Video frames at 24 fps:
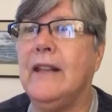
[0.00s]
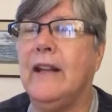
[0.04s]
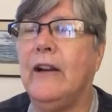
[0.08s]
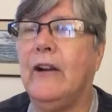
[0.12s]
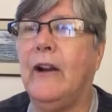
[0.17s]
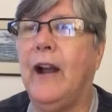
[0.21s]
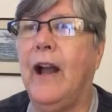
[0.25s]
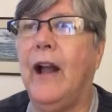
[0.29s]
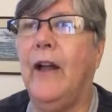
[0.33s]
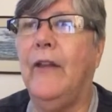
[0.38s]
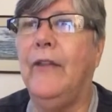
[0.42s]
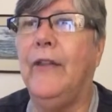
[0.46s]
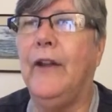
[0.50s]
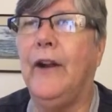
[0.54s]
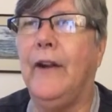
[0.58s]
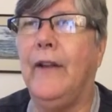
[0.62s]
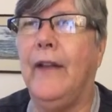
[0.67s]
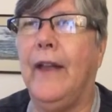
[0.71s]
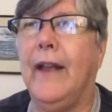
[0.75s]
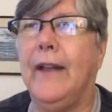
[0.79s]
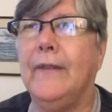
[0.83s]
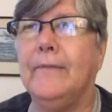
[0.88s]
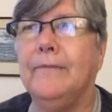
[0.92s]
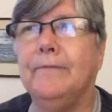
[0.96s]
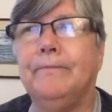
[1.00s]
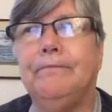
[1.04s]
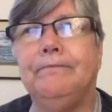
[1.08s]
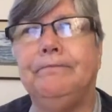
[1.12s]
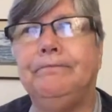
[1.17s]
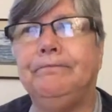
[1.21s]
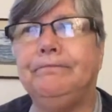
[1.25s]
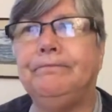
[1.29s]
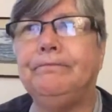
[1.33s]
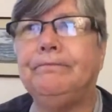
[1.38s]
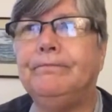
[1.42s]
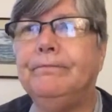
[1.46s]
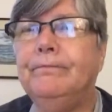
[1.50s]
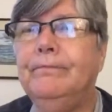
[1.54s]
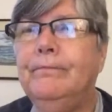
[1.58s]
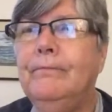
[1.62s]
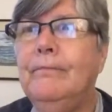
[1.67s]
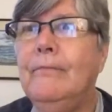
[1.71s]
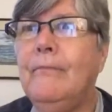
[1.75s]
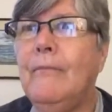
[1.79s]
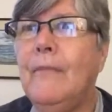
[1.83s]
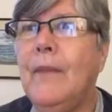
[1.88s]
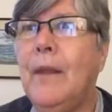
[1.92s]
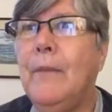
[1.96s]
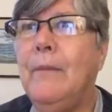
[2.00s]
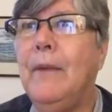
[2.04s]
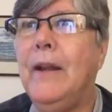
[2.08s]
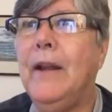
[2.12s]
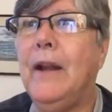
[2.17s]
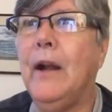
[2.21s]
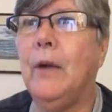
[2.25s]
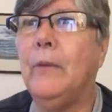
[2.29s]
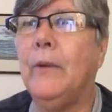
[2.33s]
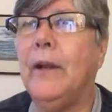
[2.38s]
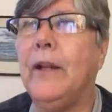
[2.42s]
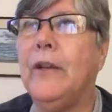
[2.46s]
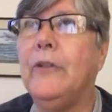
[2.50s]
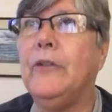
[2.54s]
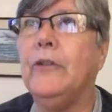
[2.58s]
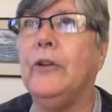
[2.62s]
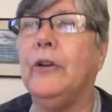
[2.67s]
that are out there that may not ring